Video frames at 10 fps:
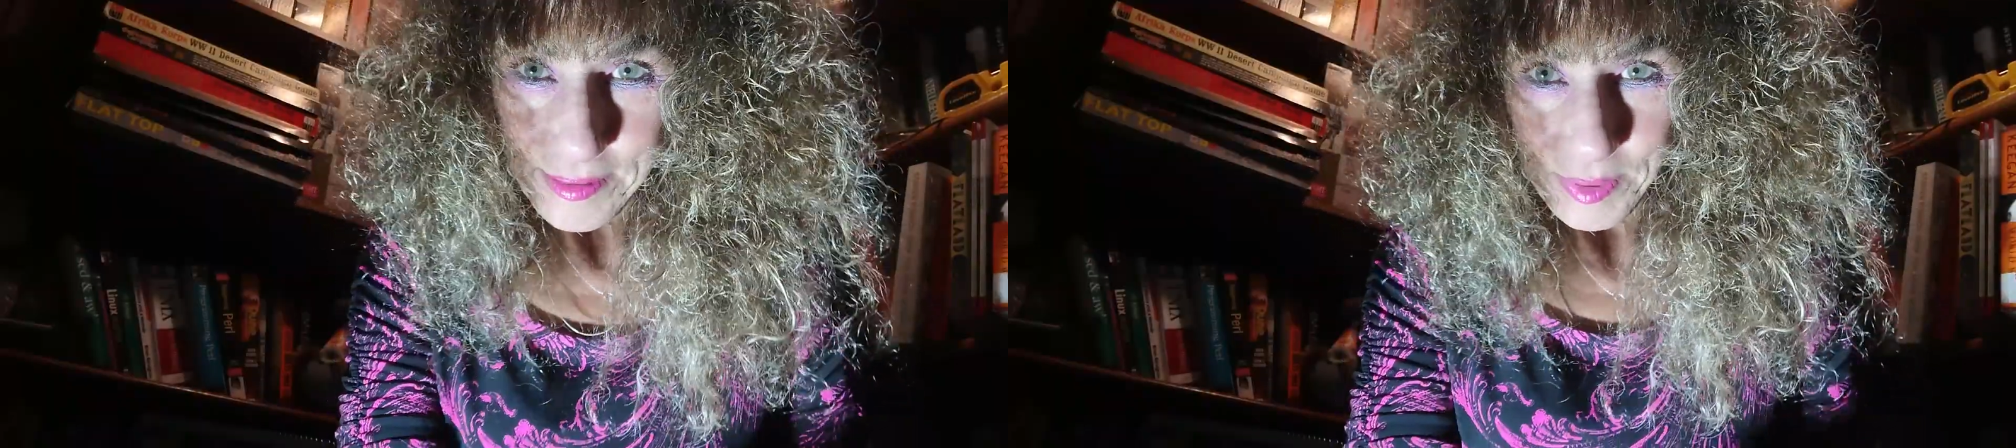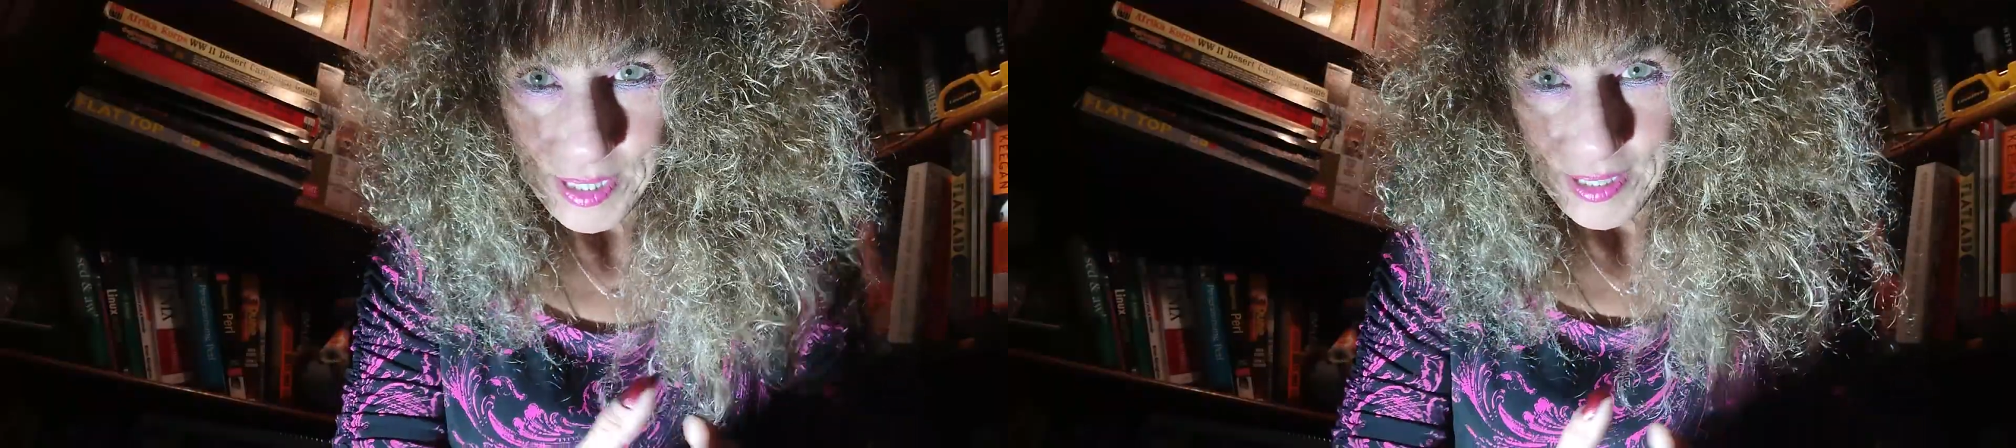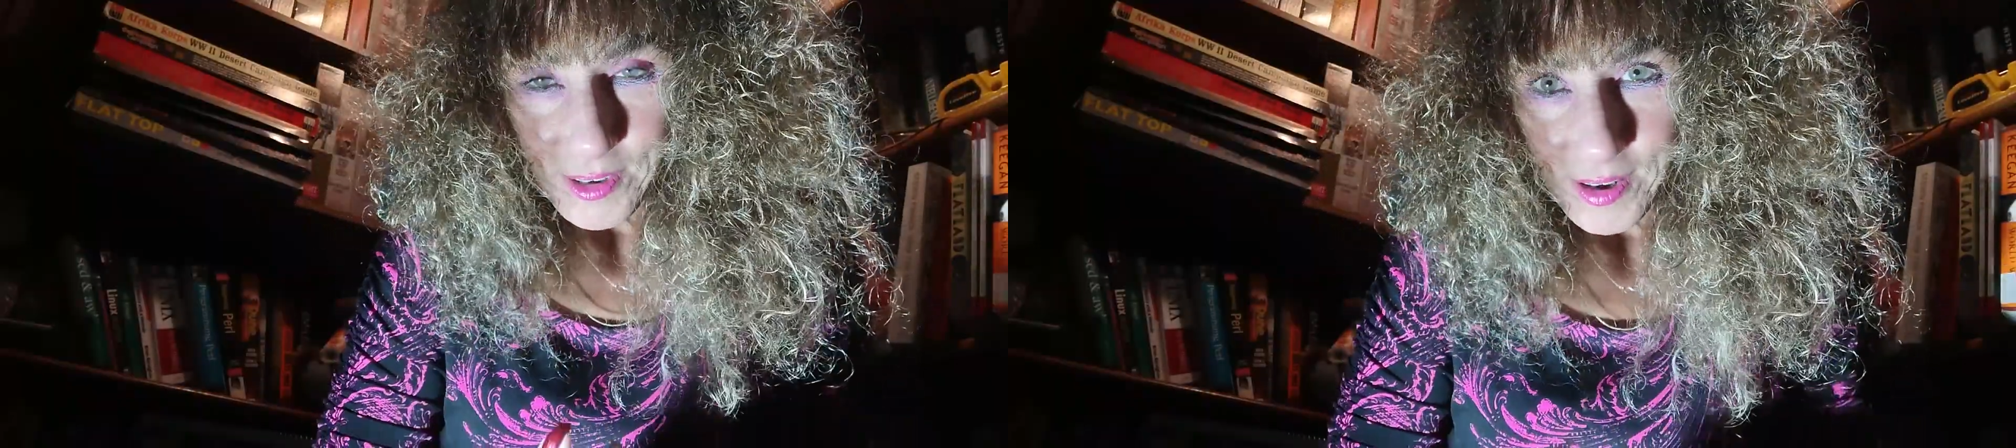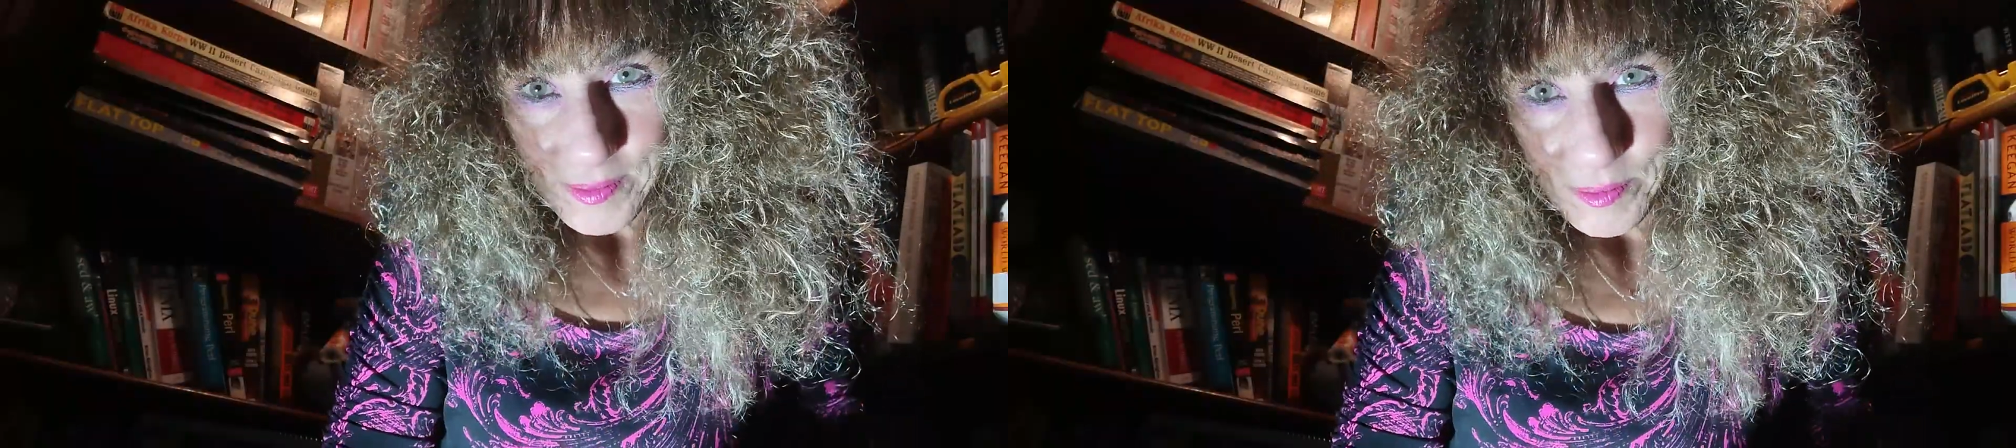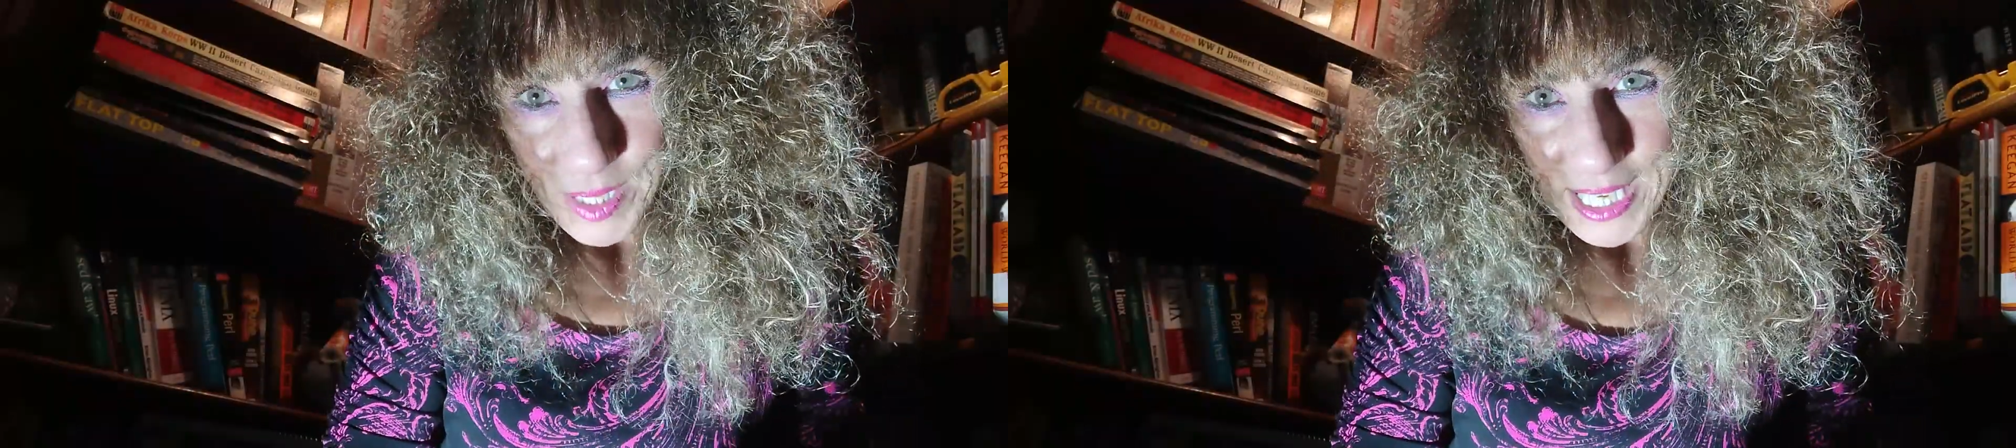but
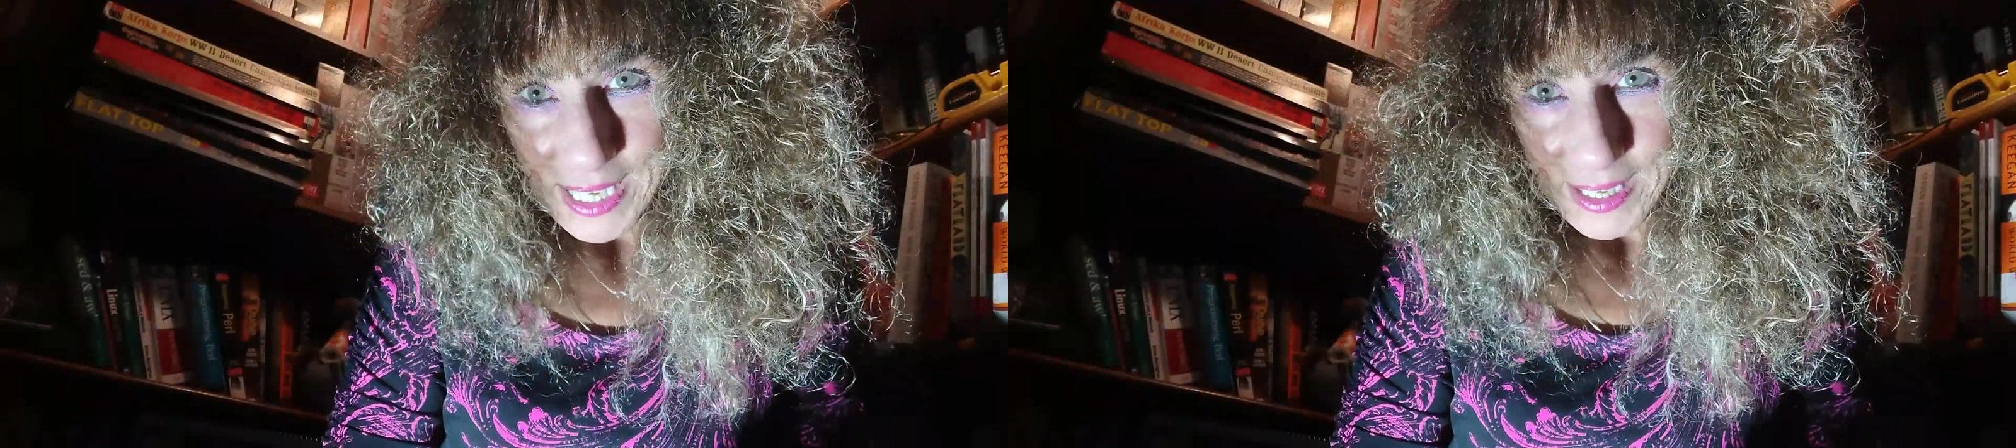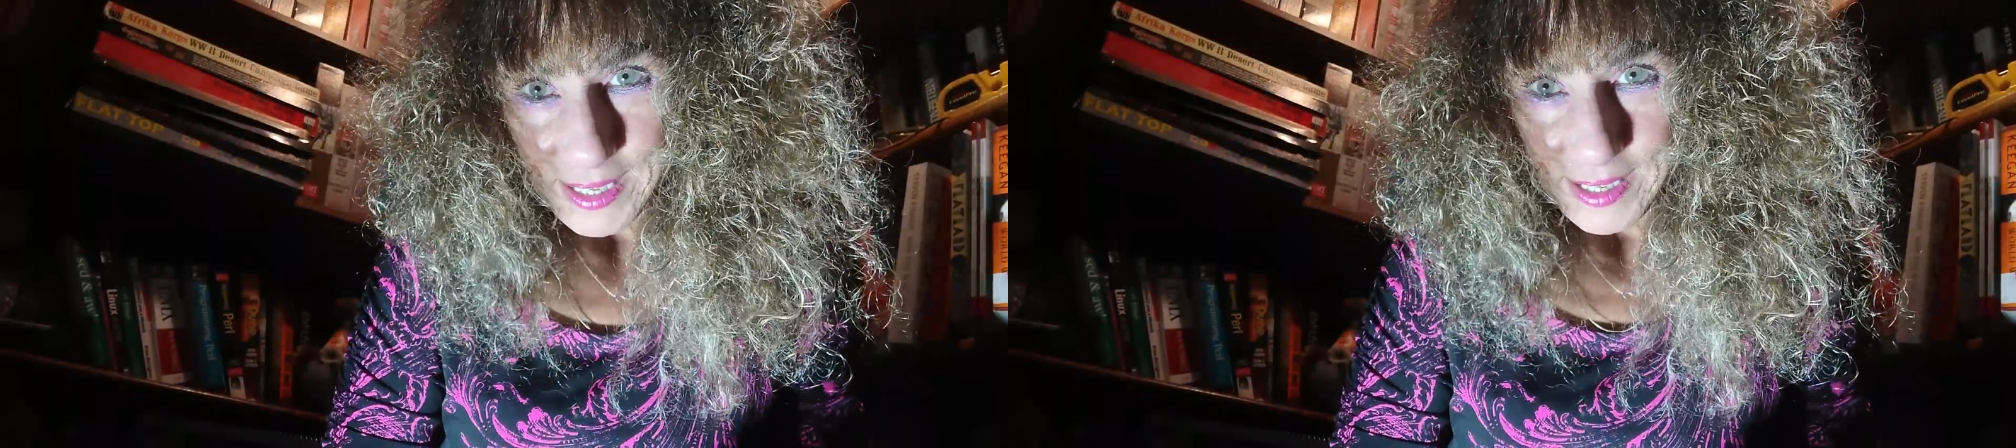not me?